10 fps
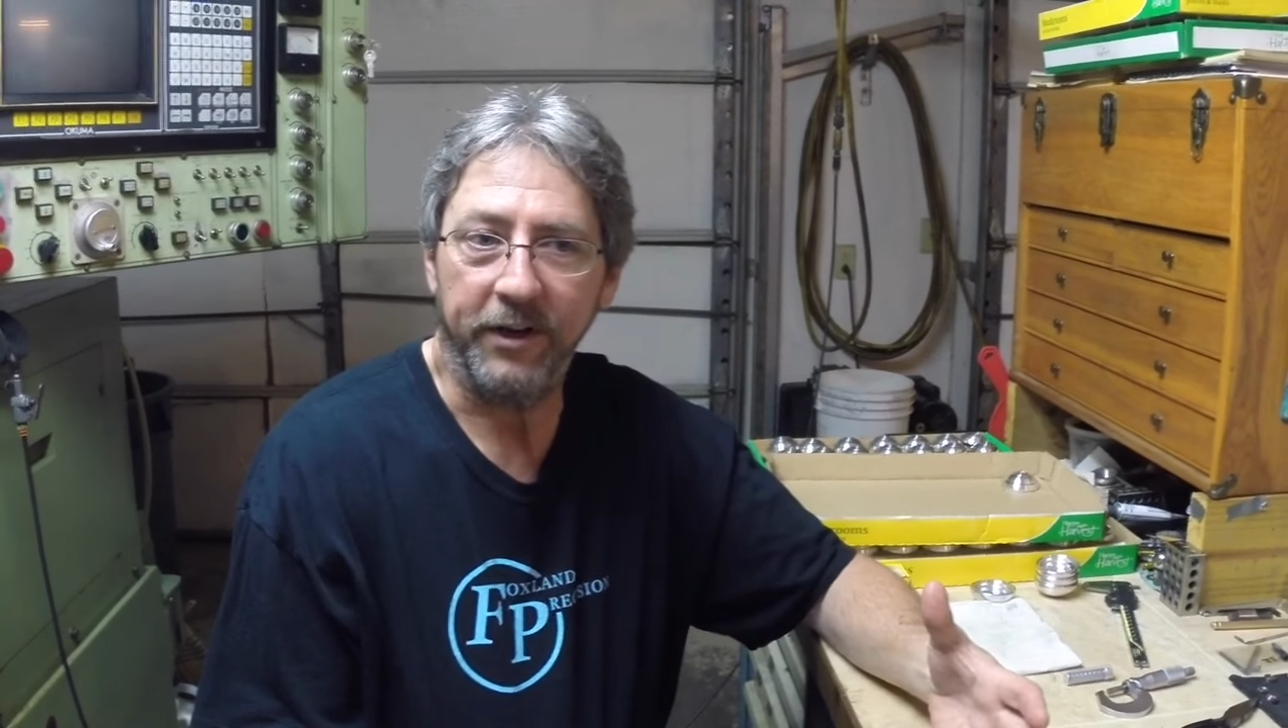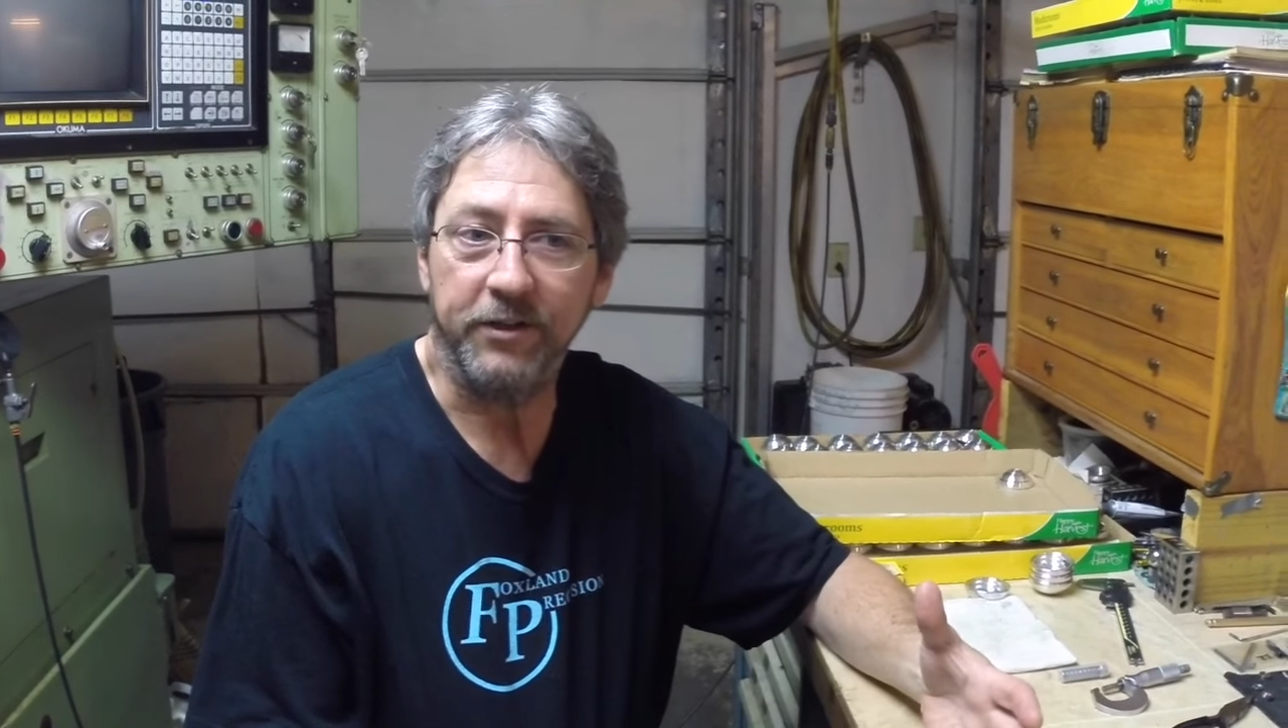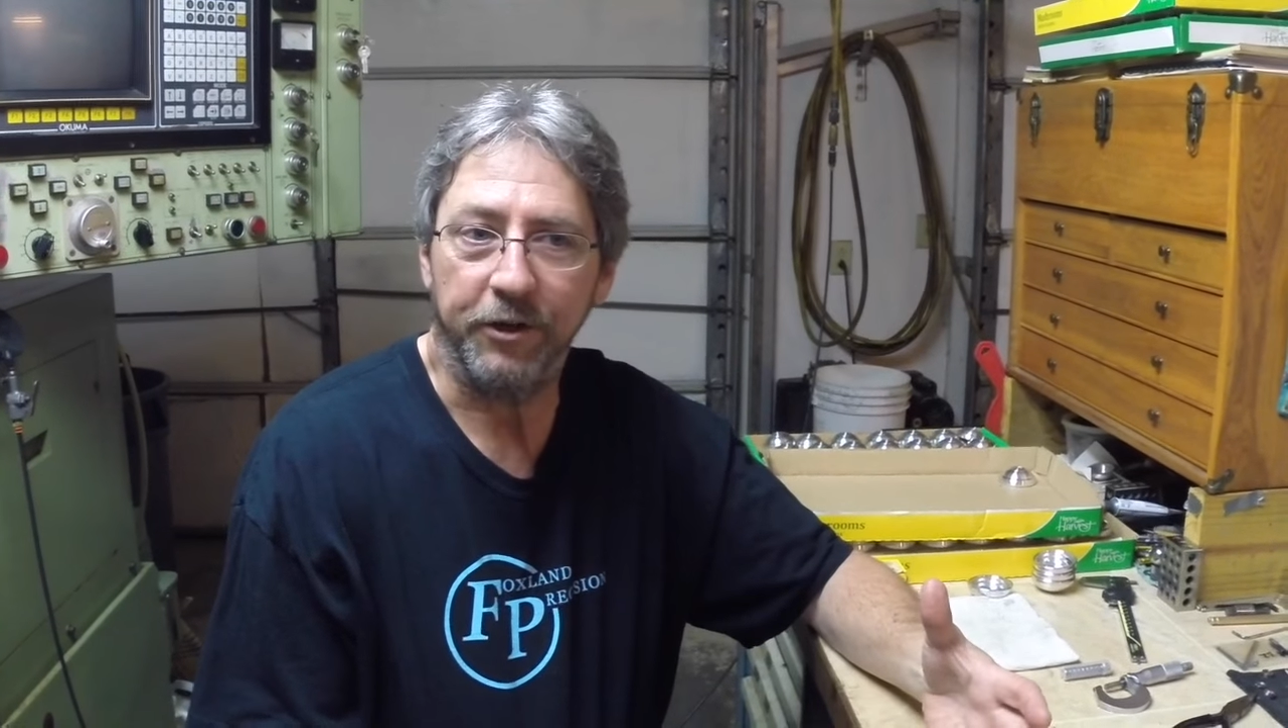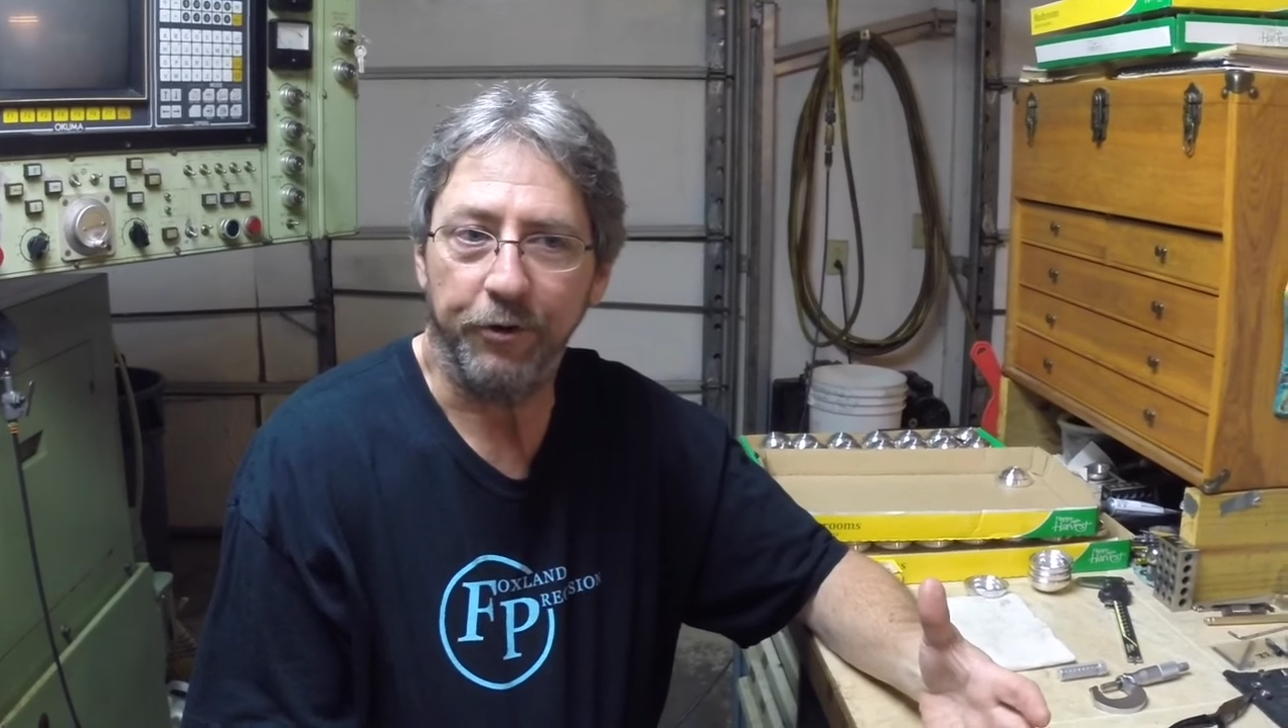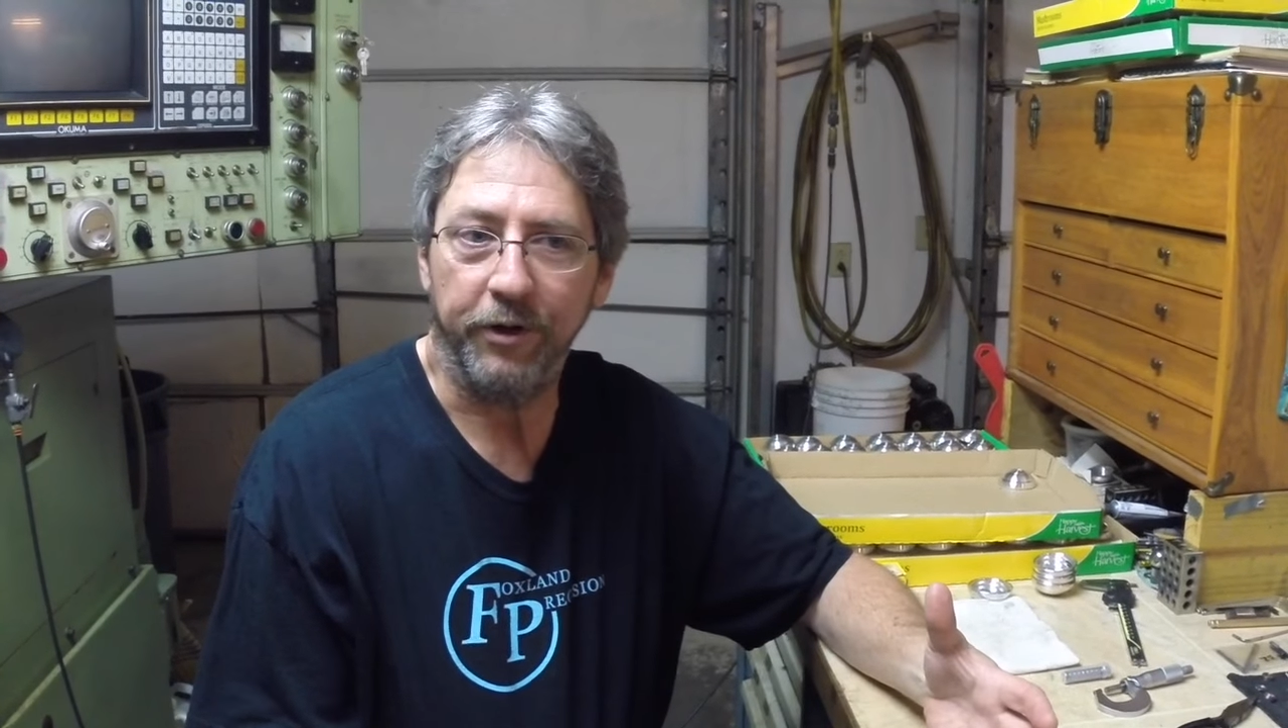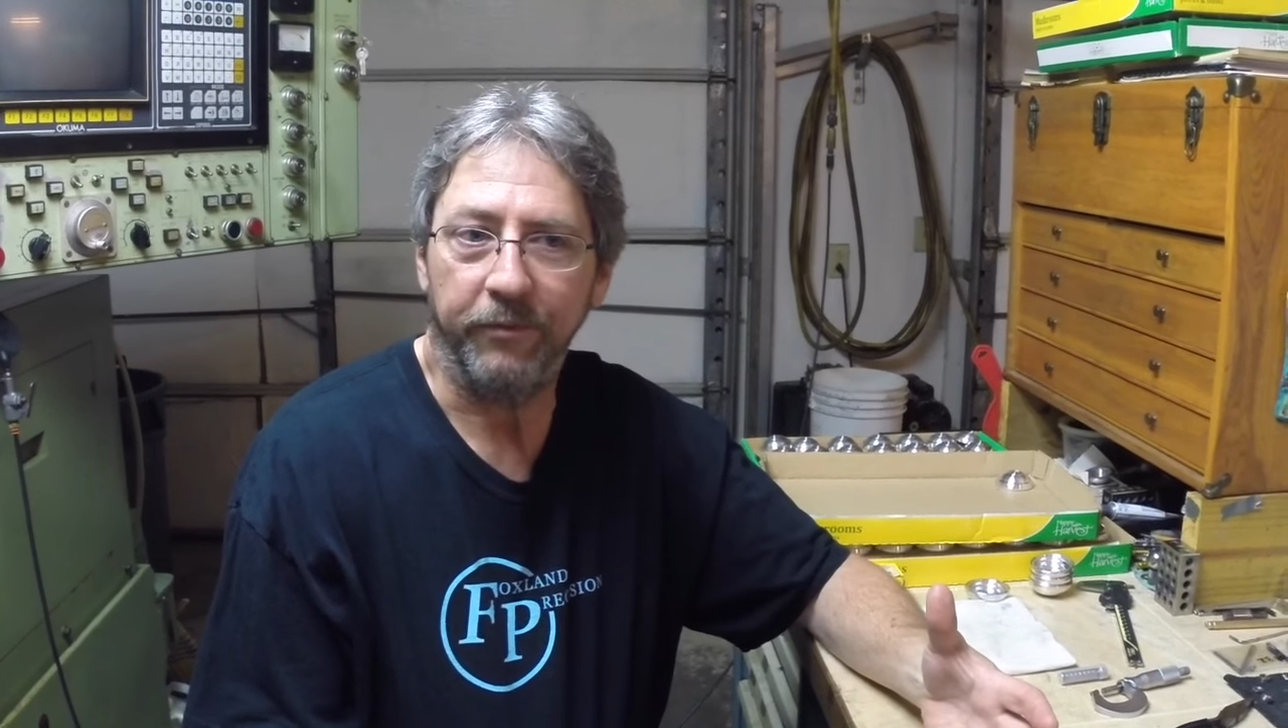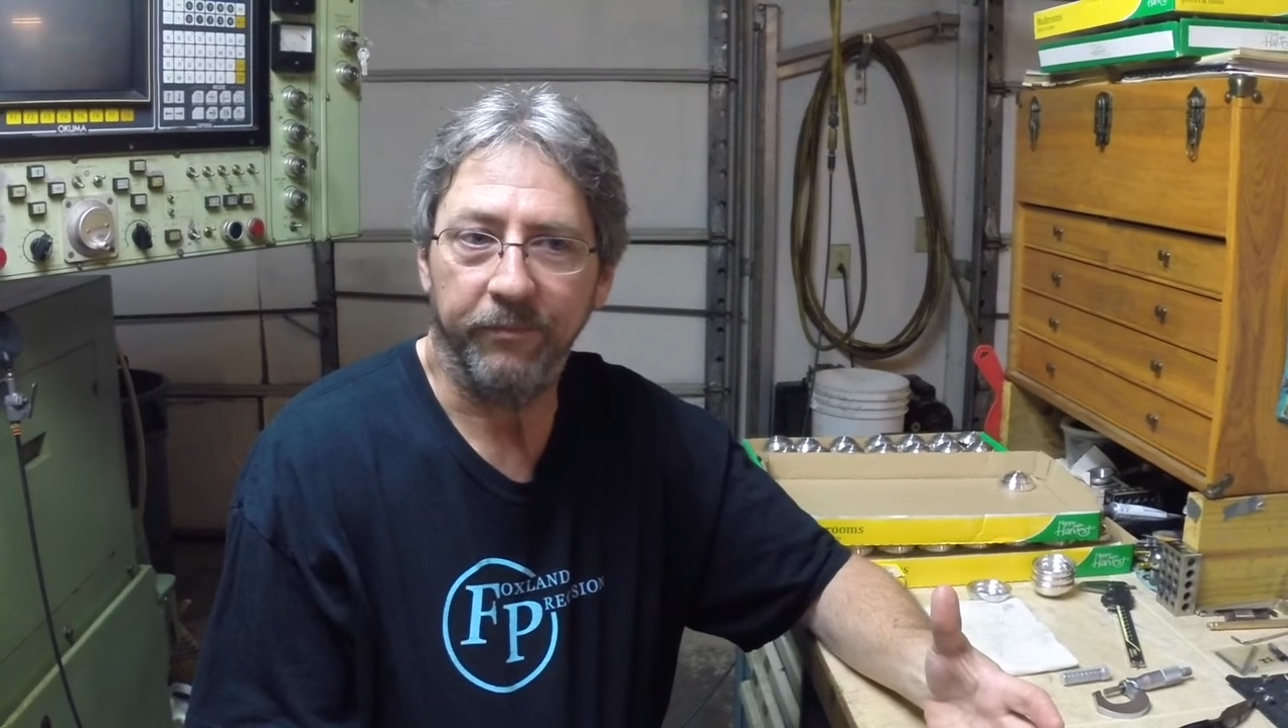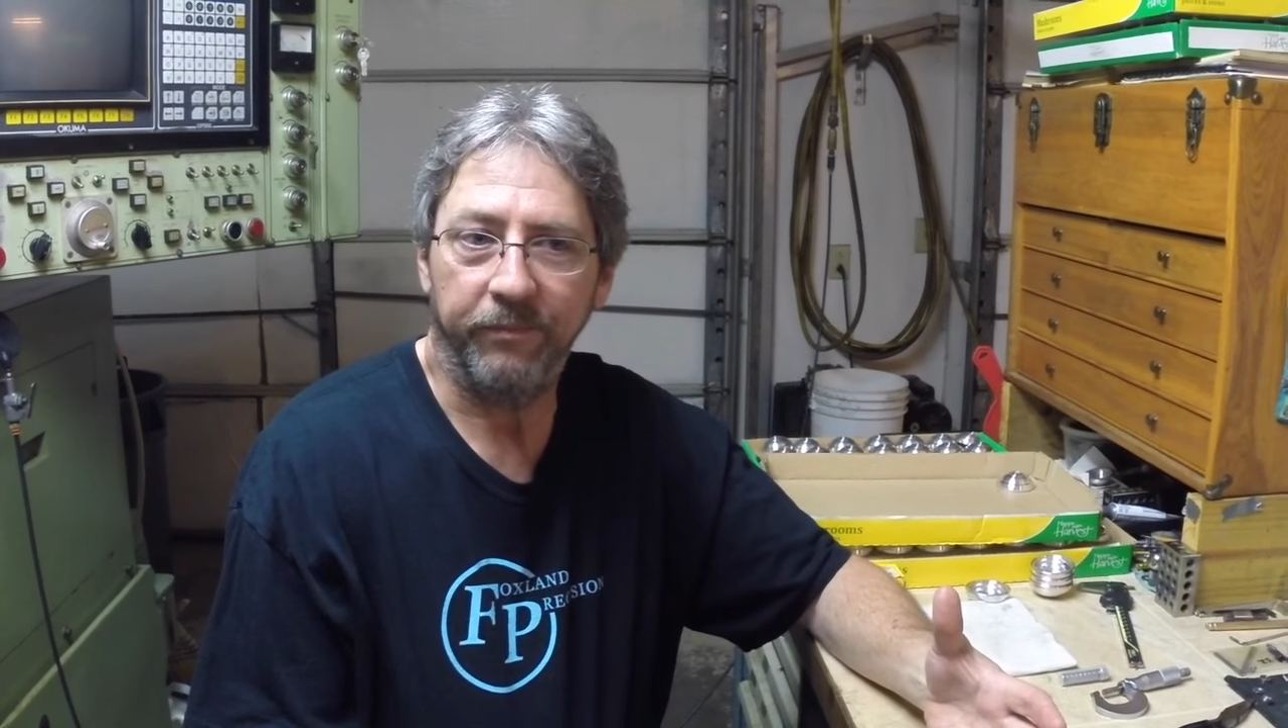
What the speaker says: into it,